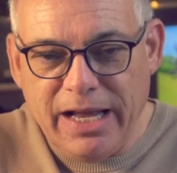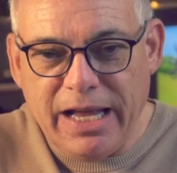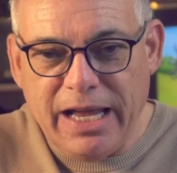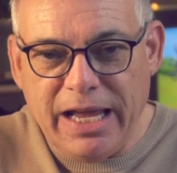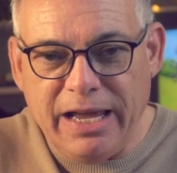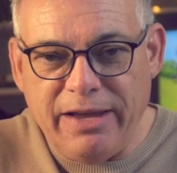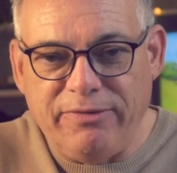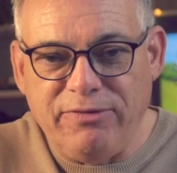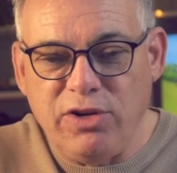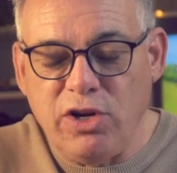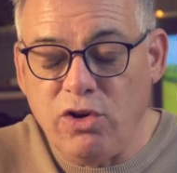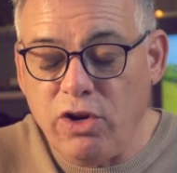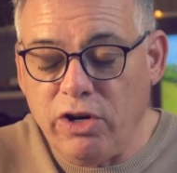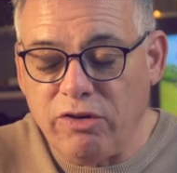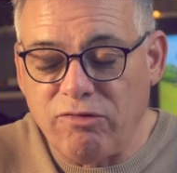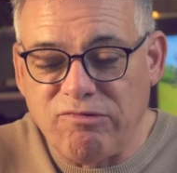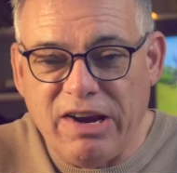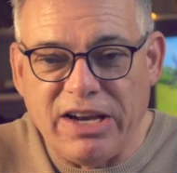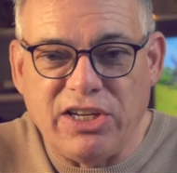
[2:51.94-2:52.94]
If you're
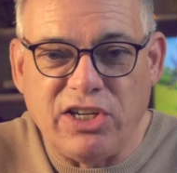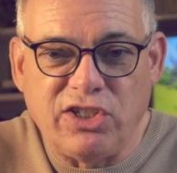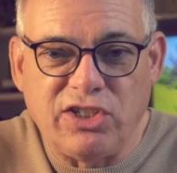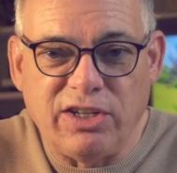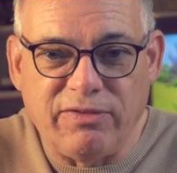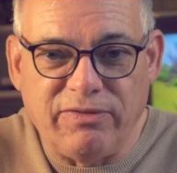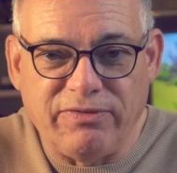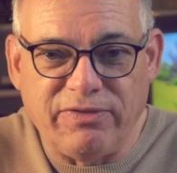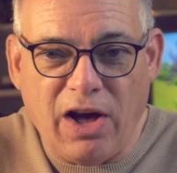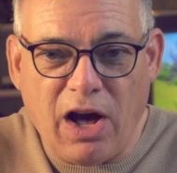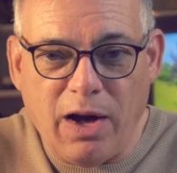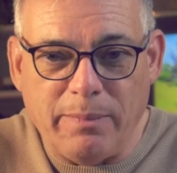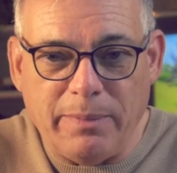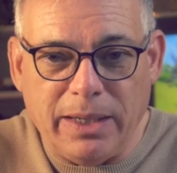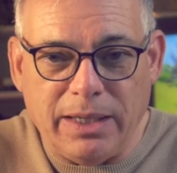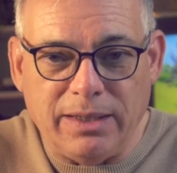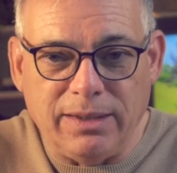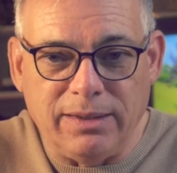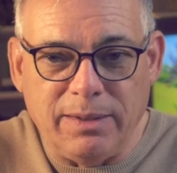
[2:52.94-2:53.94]
not a registered
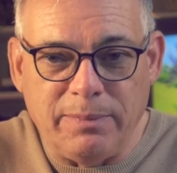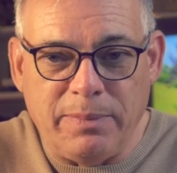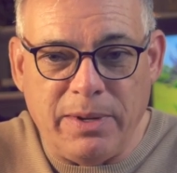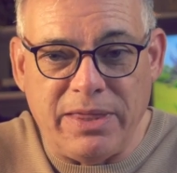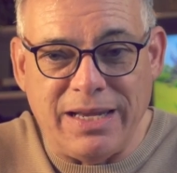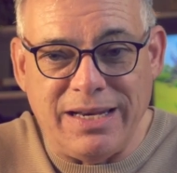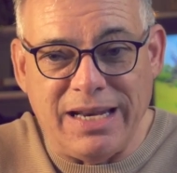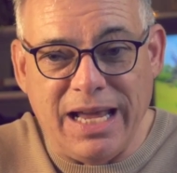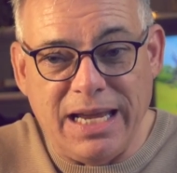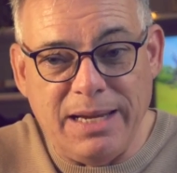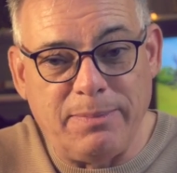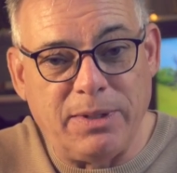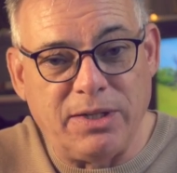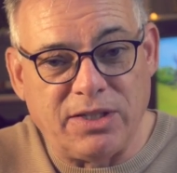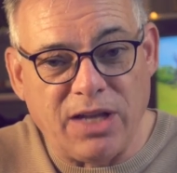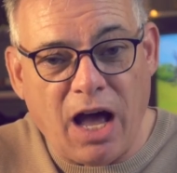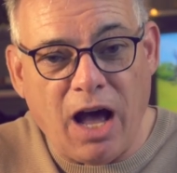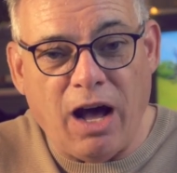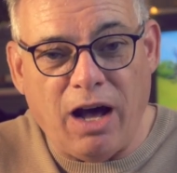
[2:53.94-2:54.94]
farmer, but the
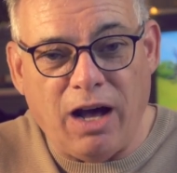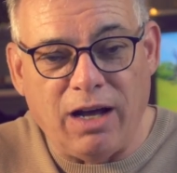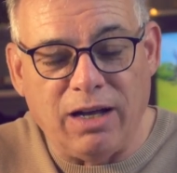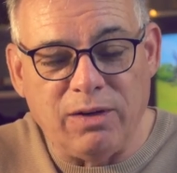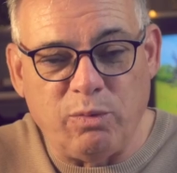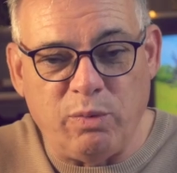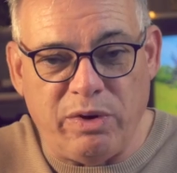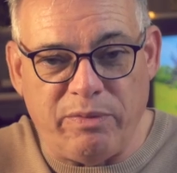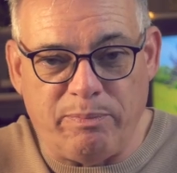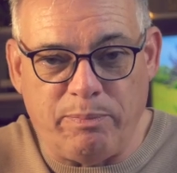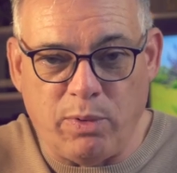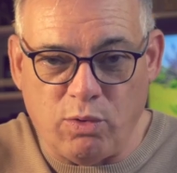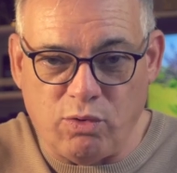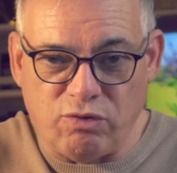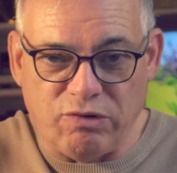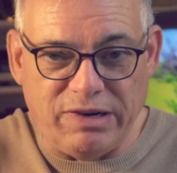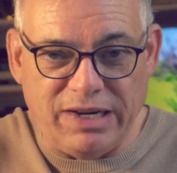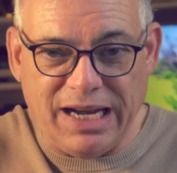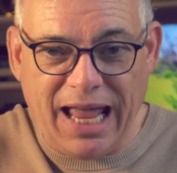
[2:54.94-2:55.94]
neighbours are, with
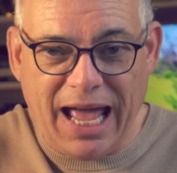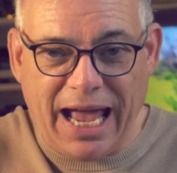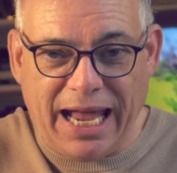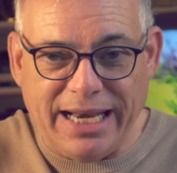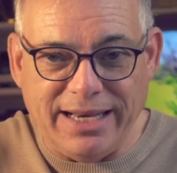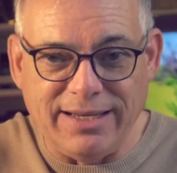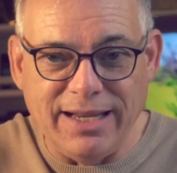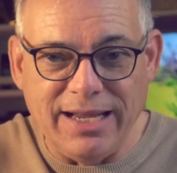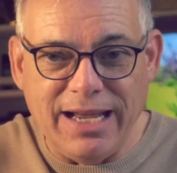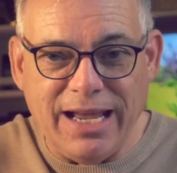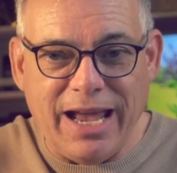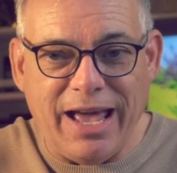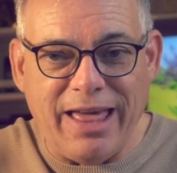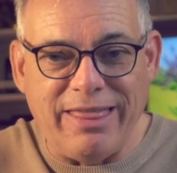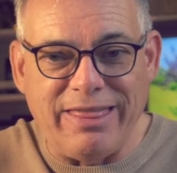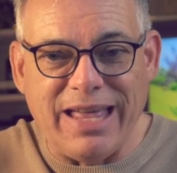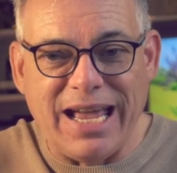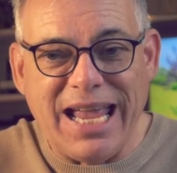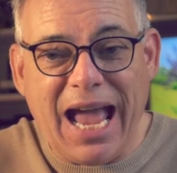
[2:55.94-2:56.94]
bordering land,
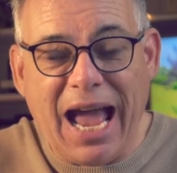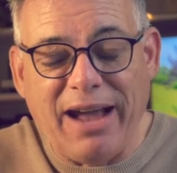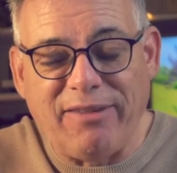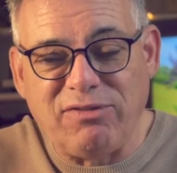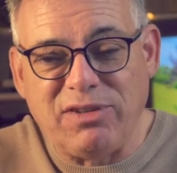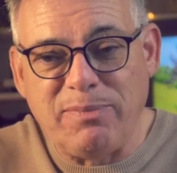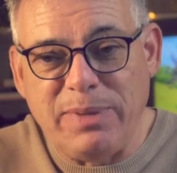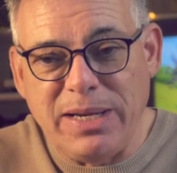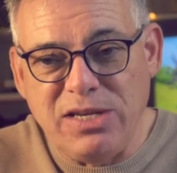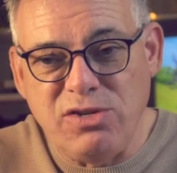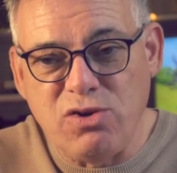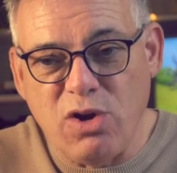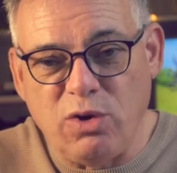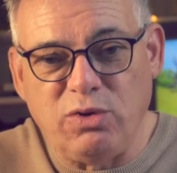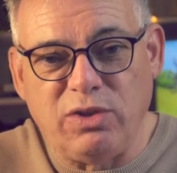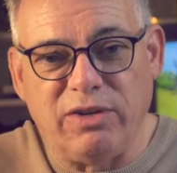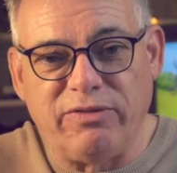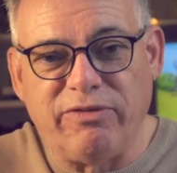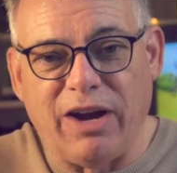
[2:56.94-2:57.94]
they have to be
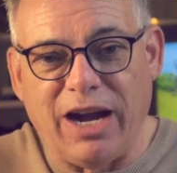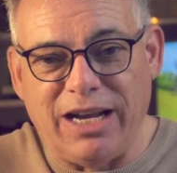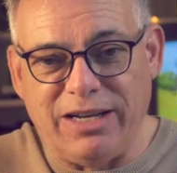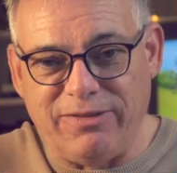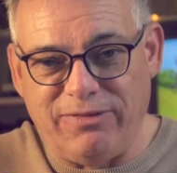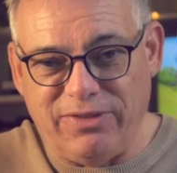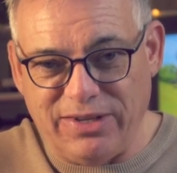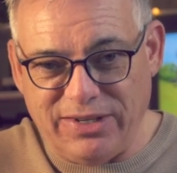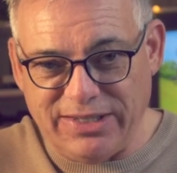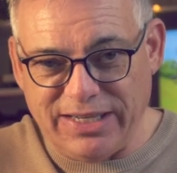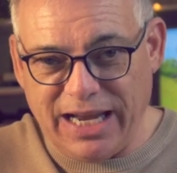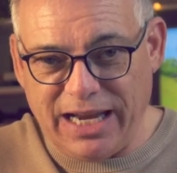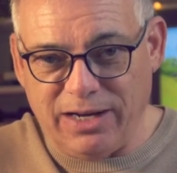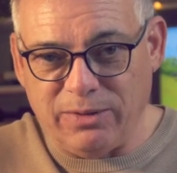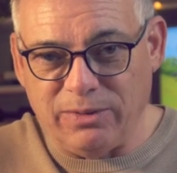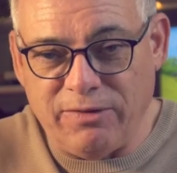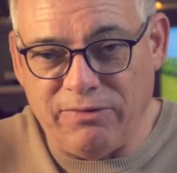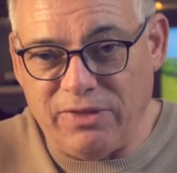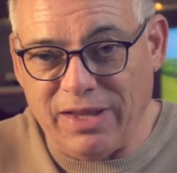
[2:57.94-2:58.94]
notified of the
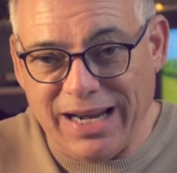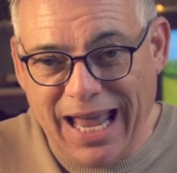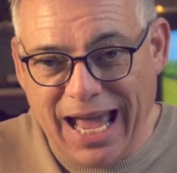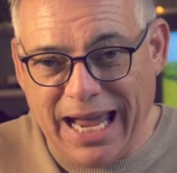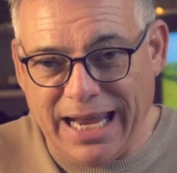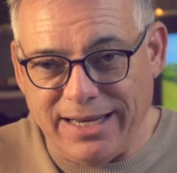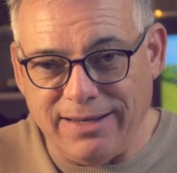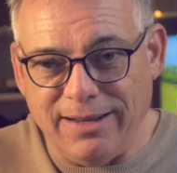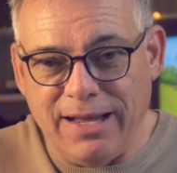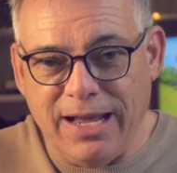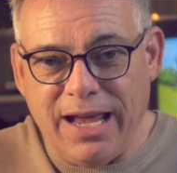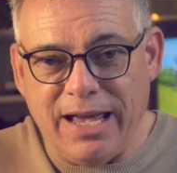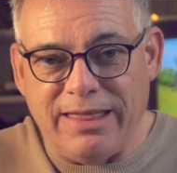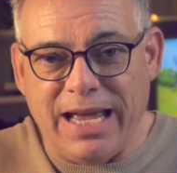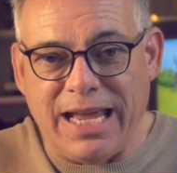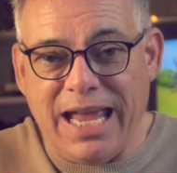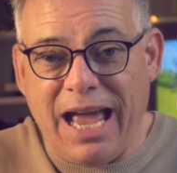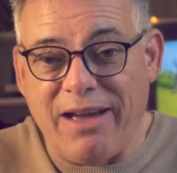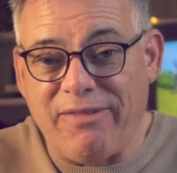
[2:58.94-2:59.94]
sale of the land.
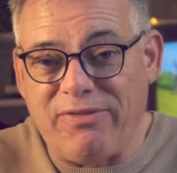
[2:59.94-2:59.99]
They have